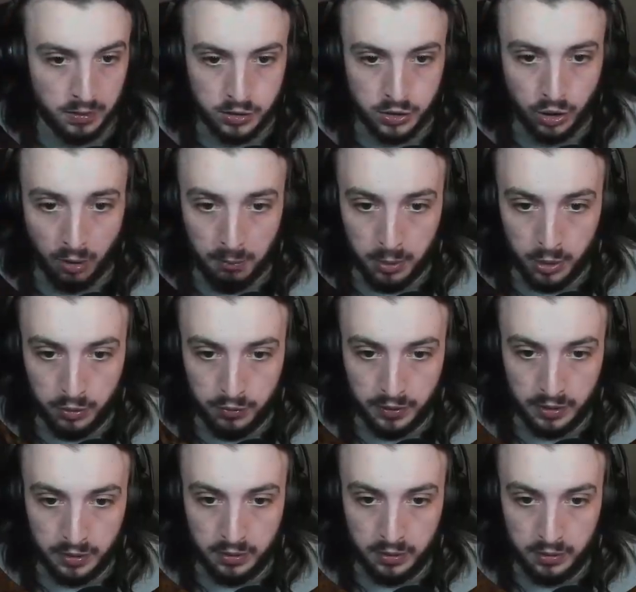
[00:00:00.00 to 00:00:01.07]
Stop
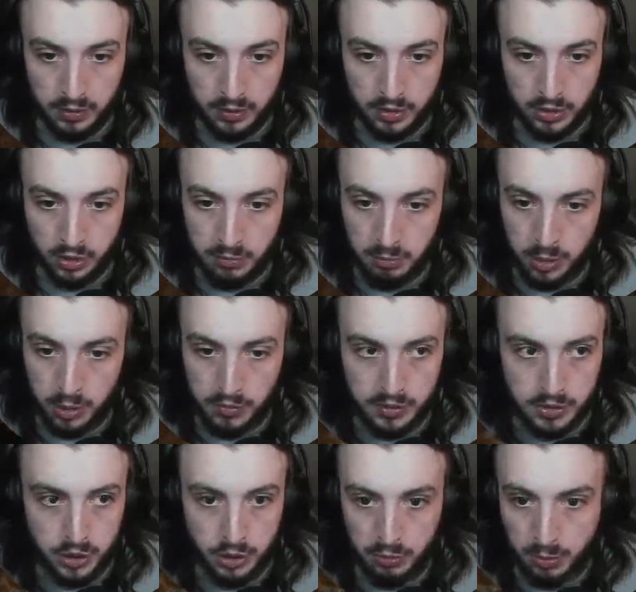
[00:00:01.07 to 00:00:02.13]
moving. This guy's moving
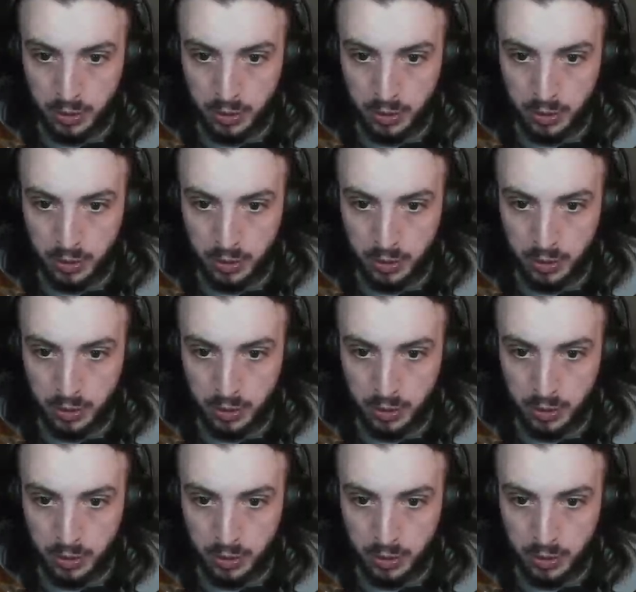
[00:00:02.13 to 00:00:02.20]
too